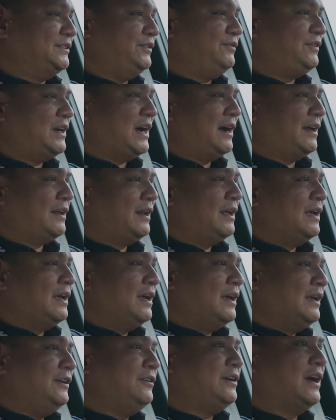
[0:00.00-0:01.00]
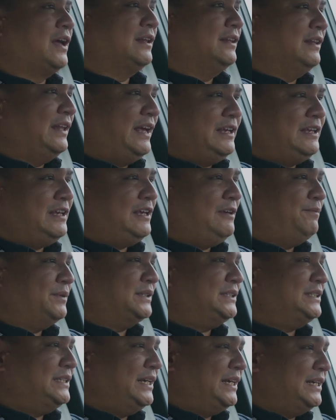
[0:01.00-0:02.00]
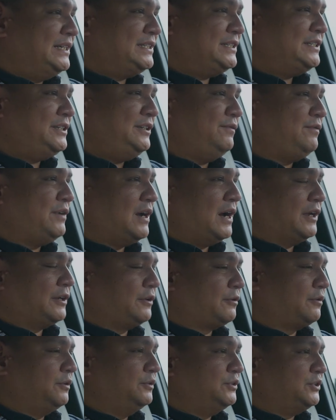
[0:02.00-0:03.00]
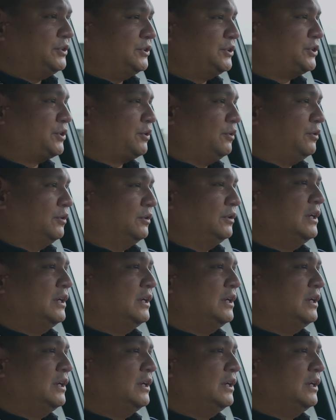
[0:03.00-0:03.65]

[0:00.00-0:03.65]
You got lane keep assist, you've got cruise control,